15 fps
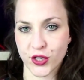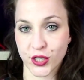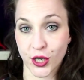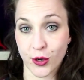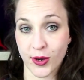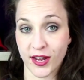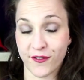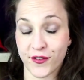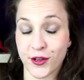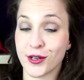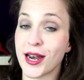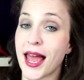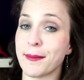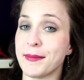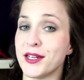So if you'd
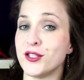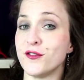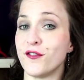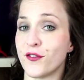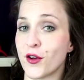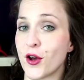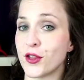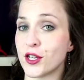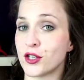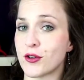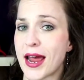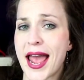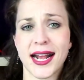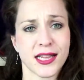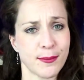like me to further
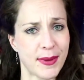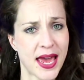drag the